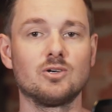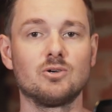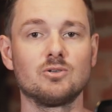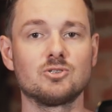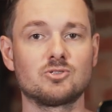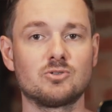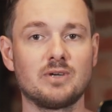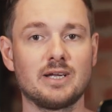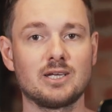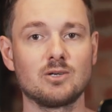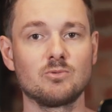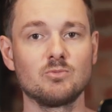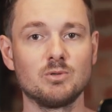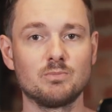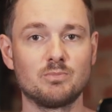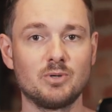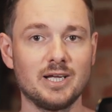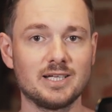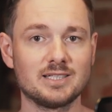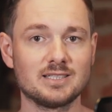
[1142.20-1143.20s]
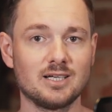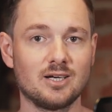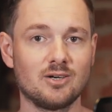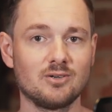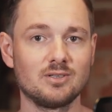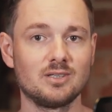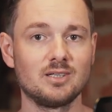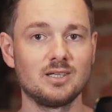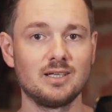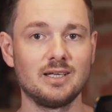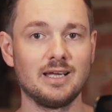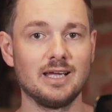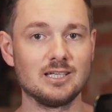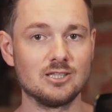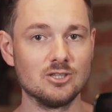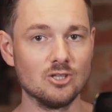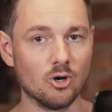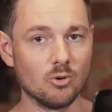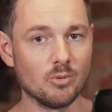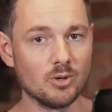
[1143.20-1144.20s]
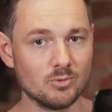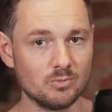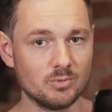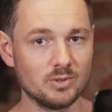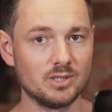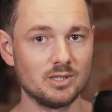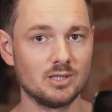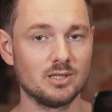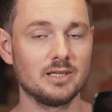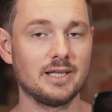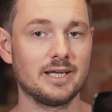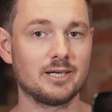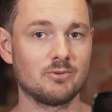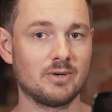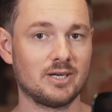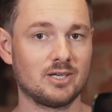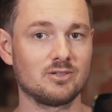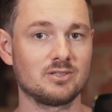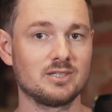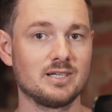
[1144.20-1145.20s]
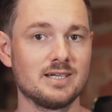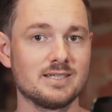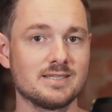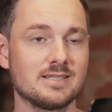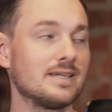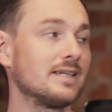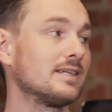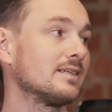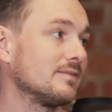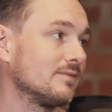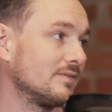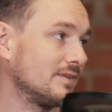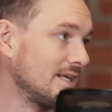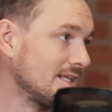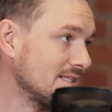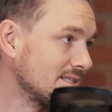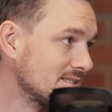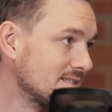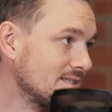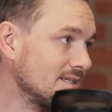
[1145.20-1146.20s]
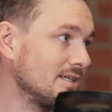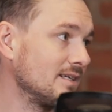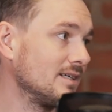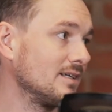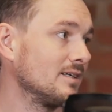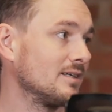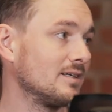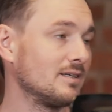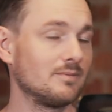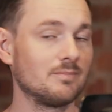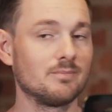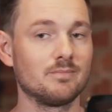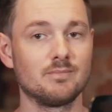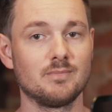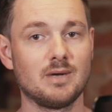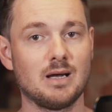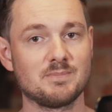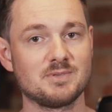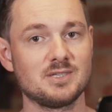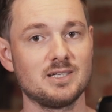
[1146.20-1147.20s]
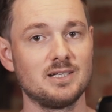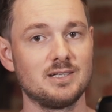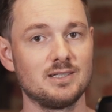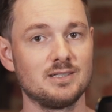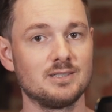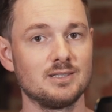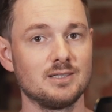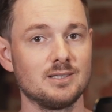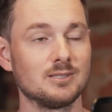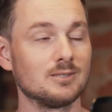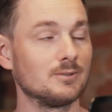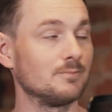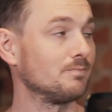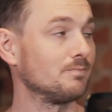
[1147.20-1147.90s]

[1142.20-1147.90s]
your whole tracking will break down and no one will like recognize that. That's the upside at the end.